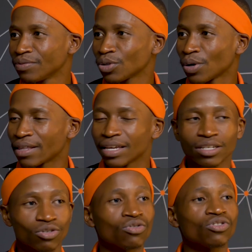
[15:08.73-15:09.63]
So I
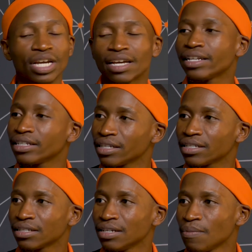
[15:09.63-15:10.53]
think UJ
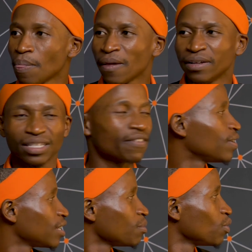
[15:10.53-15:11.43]
Athletics
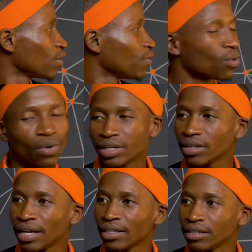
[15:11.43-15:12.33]
definitely moving forward
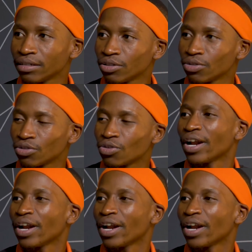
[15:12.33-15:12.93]
and to, to